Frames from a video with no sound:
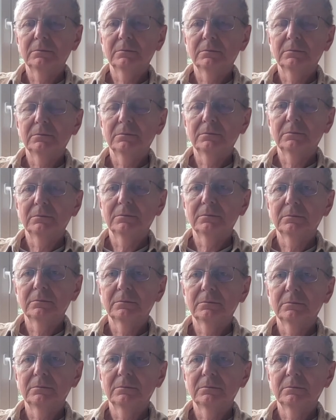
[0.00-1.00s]

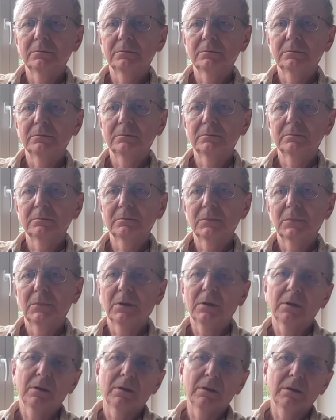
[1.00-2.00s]

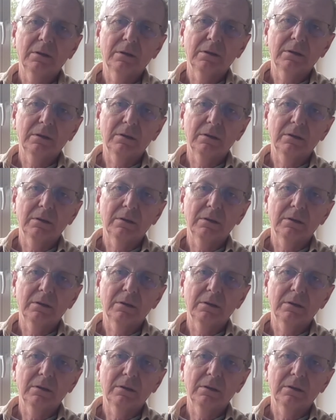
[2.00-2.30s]
[no speech]